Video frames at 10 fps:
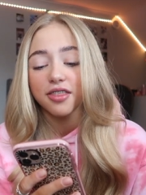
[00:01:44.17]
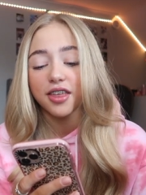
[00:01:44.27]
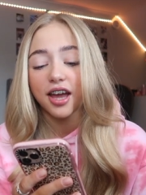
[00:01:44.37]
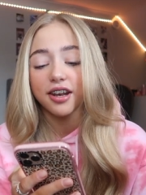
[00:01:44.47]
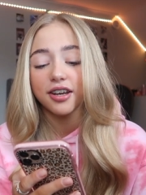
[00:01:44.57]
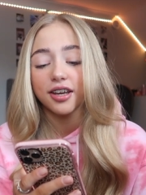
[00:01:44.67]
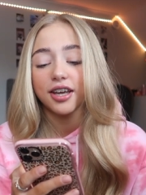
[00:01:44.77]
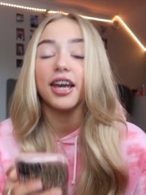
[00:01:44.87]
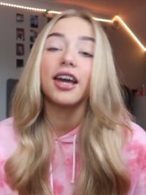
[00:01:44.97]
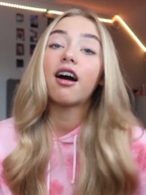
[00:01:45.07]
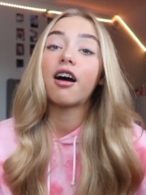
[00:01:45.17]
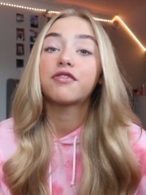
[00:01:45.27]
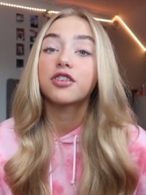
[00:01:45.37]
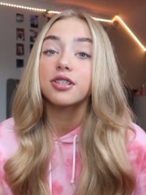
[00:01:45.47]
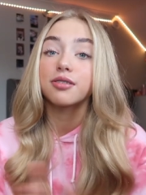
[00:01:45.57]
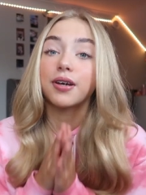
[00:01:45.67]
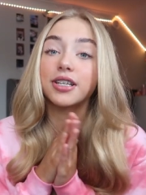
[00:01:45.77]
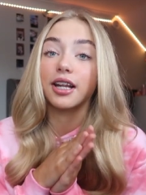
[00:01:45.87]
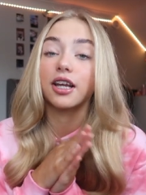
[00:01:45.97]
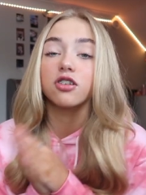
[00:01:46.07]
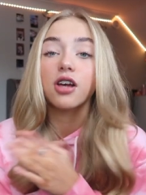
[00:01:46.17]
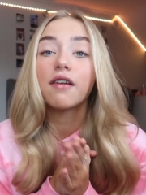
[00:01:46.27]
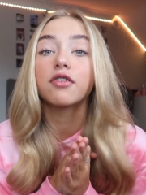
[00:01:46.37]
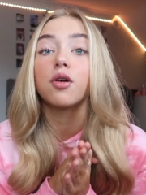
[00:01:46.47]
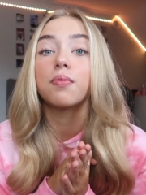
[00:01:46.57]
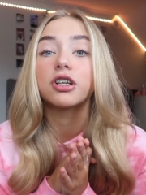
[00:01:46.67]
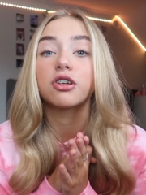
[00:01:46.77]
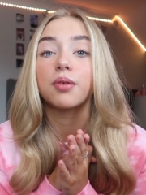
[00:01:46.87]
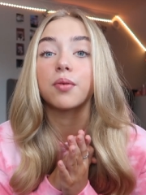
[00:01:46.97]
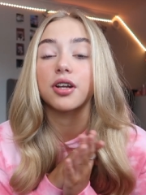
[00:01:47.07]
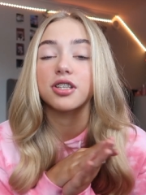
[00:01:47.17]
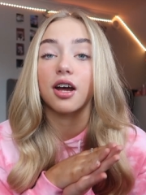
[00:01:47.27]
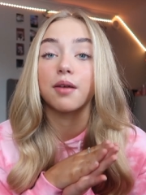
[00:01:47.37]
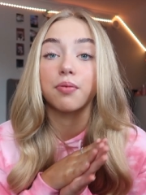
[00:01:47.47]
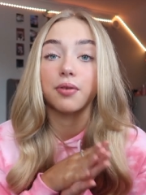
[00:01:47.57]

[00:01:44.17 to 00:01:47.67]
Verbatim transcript: Then here I've just basically, because I haven't got a picture of me when I started